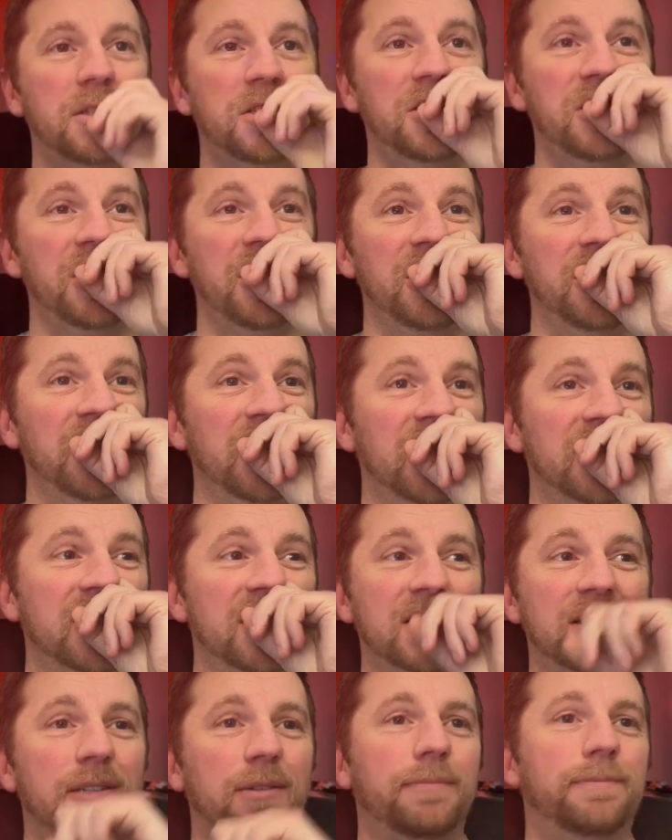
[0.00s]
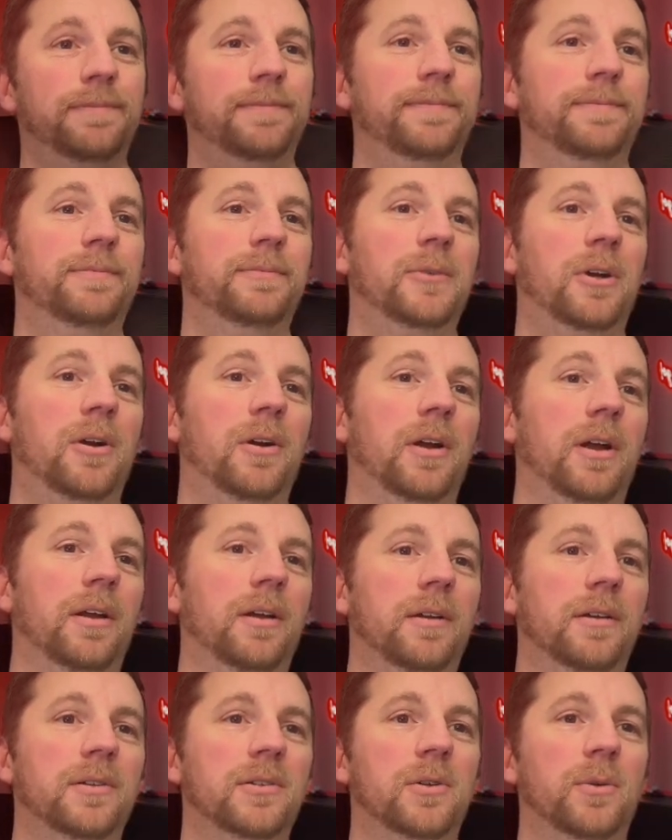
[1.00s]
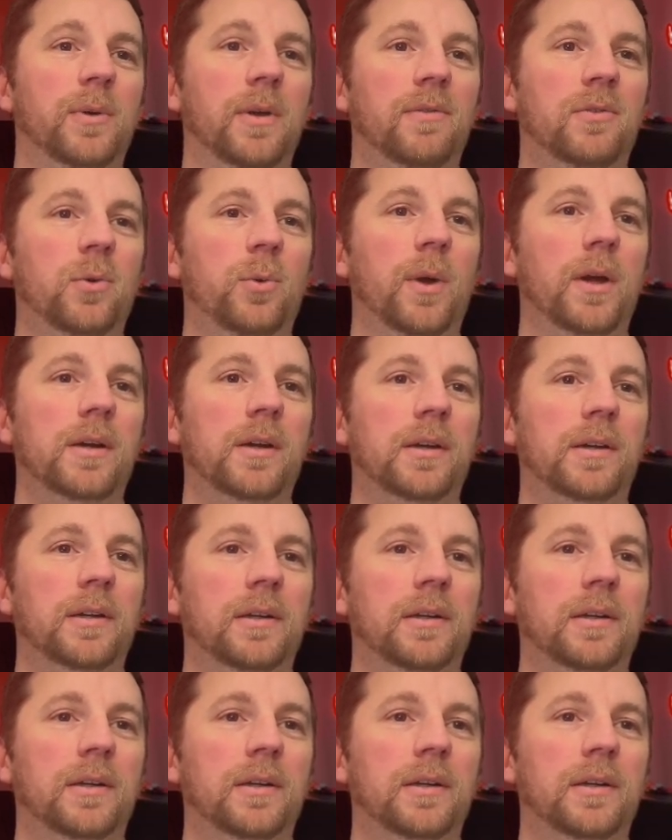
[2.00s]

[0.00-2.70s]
genius. All right, so we have quick.